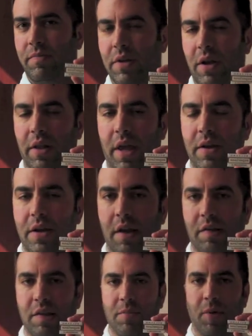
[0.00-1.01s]
let you
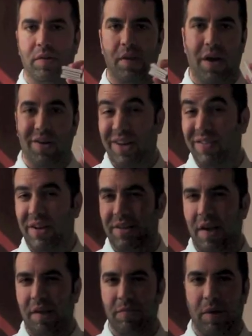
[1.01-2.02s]
guys see the Bolzano, give it a
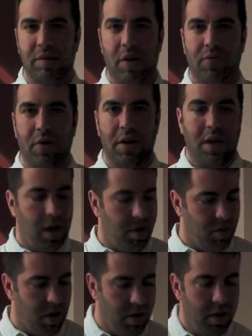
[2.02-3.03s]
test myself on
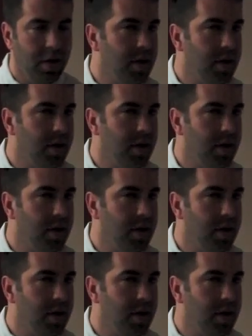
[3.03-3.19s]
camera,